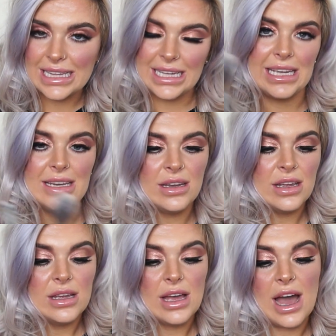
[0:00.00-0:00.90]
clean.
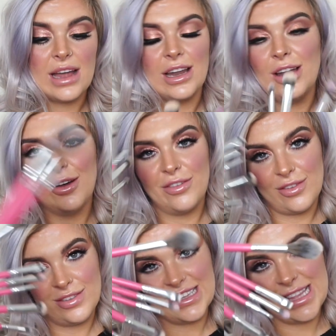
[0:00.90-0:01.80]
And I love,
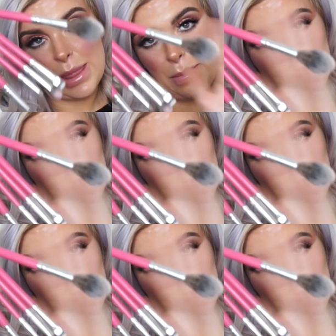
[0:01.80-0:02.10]
obviously, the